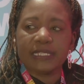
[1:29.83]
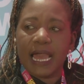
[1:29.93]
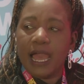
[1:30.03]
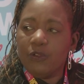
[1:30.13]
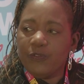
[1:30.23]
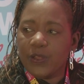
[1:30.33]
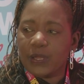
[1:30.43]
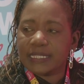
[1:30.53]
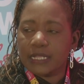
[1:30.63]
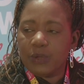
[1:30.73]
The aloe
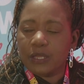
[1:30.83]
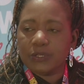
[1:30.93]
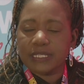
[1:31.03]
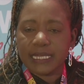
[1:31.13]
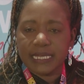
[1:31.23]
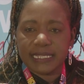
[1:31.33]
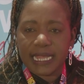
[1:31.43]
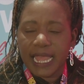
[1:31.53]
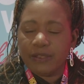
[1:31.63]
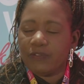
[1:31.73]
ferox that we are using is the
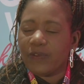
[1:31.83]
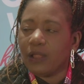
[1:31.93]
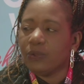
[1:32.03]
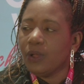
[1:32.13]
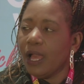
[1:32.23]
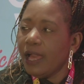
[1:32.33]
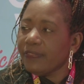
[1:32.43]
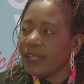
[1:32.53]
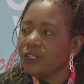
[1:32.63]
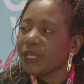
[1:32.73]
kind of aloe
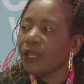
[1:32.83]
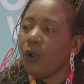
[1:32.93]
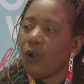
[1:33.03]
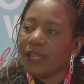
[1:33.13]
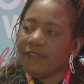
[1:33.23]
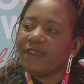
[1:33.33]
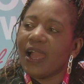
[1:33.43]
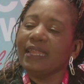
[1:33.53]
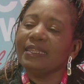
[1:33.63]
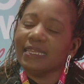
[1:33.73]
that you can only
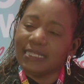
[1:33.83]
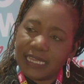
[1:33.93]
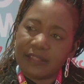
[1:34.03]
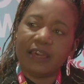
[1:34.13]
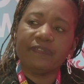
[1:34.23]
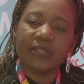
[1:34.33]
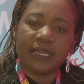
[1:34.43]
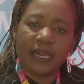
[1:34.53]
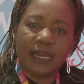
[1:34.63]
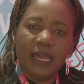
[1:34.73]
find in South
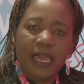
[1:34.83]
Africa,